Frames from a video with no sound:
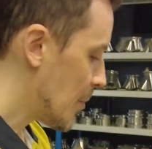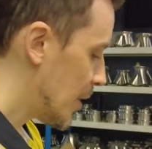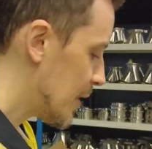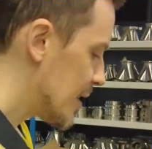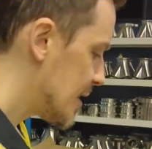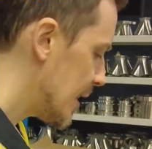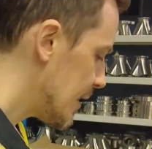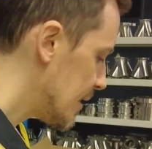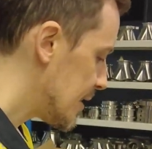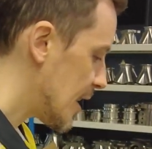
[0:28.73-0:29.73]
But the
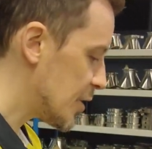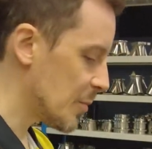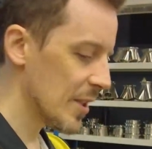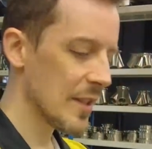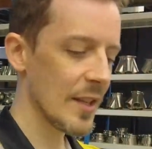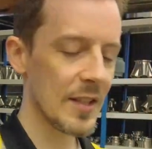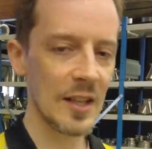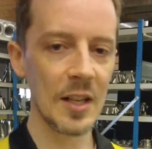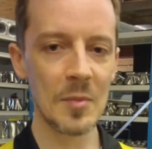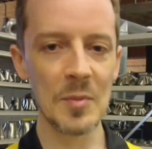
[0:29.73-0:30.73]
second attachment is
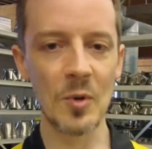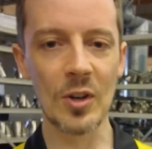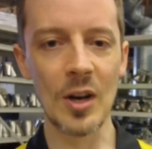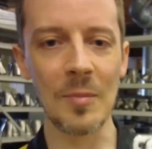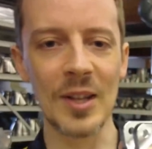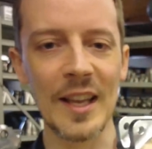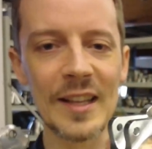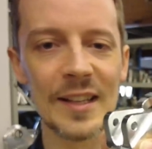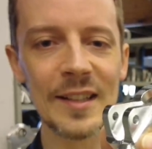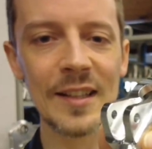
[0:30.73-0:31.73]
a little bit more
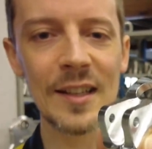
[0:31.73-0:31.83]
complicated.